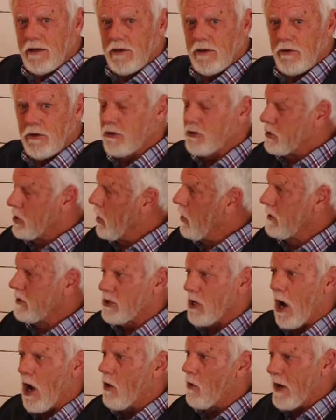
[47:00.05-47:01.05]

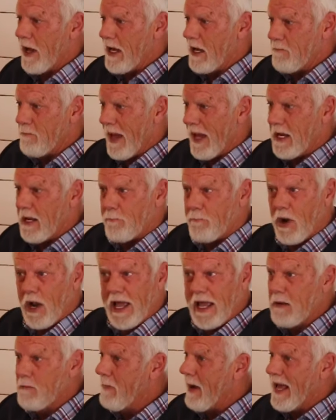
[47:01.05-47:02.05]
Yeshua's already made it
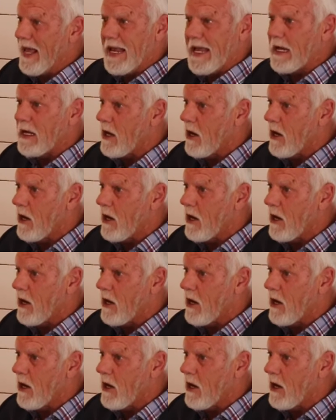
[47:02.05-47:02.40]
plain, made it